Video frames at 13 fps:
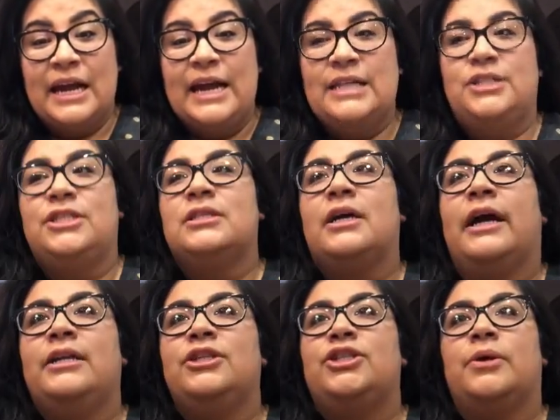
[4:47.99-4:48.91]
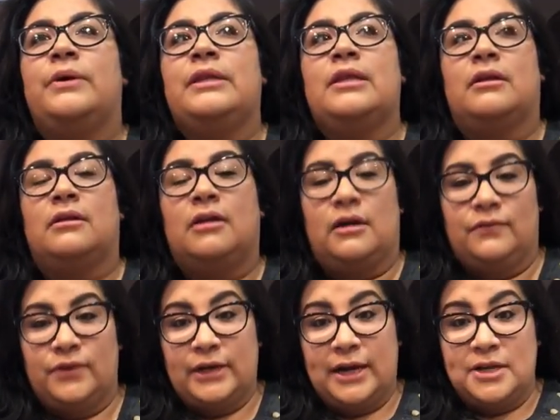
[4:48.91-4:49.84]
it's just kind of showing that a lot
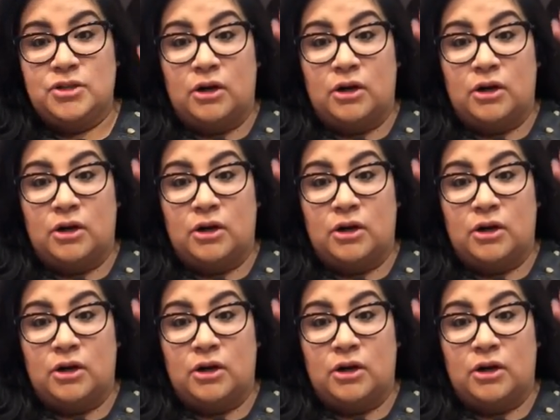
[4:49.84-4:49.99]
of you guys